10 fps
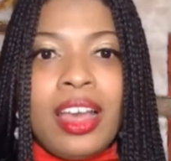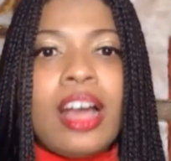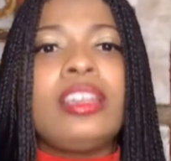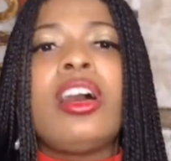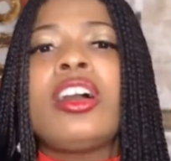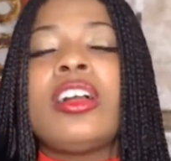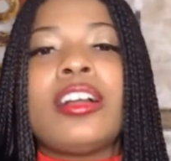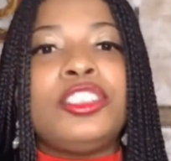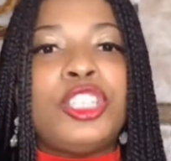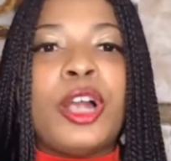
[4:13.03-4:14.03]
along
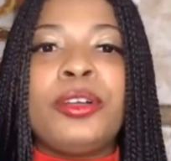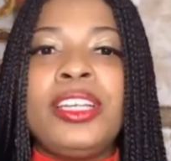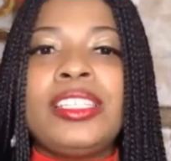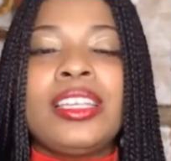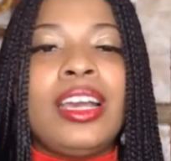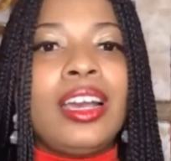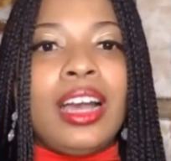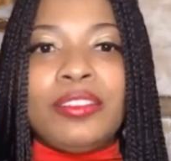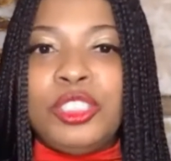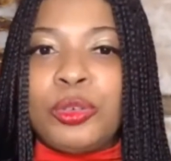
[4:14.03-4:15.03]
our journeys
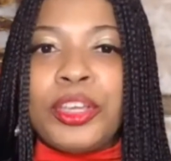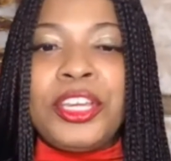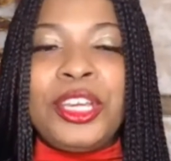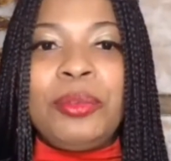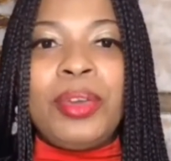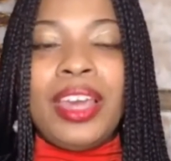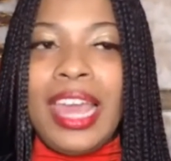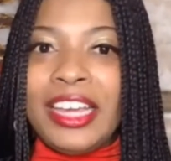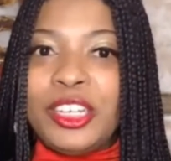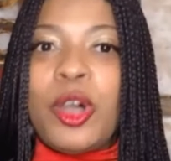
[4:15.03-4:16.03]
of dream
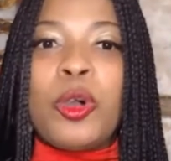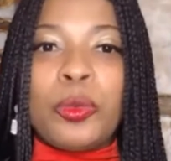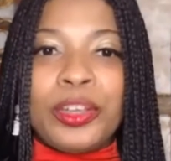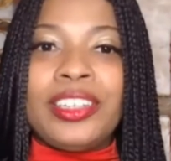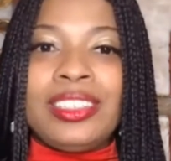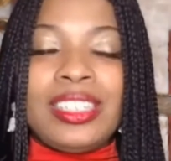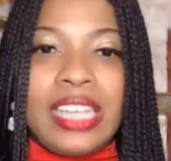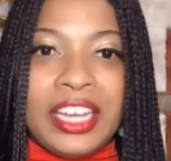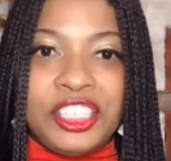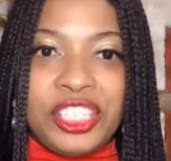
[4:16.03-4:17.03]
and goal
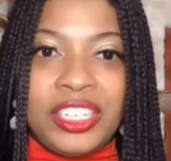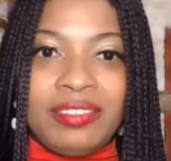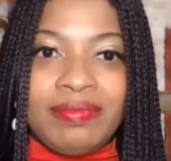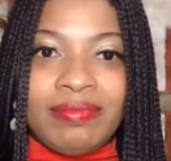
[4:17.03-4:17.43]
realization.